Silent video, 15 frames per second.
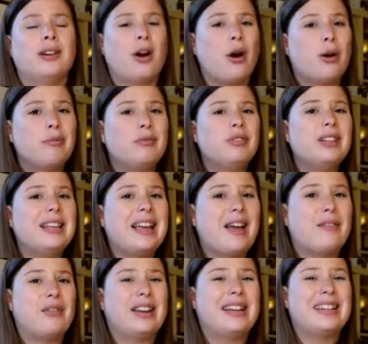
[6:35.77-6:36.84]
hopefully
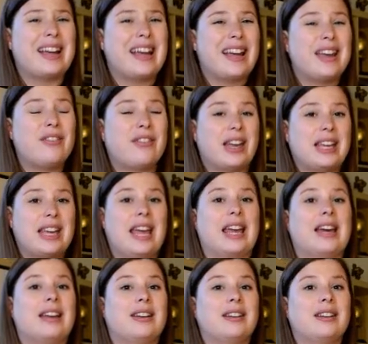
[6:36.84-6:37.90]
every day if I
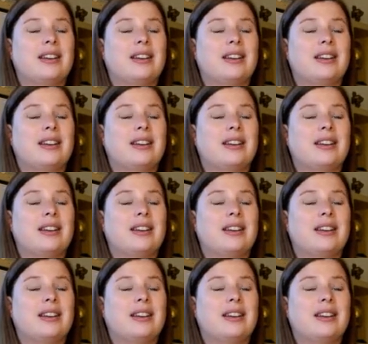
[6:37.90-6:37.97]
can.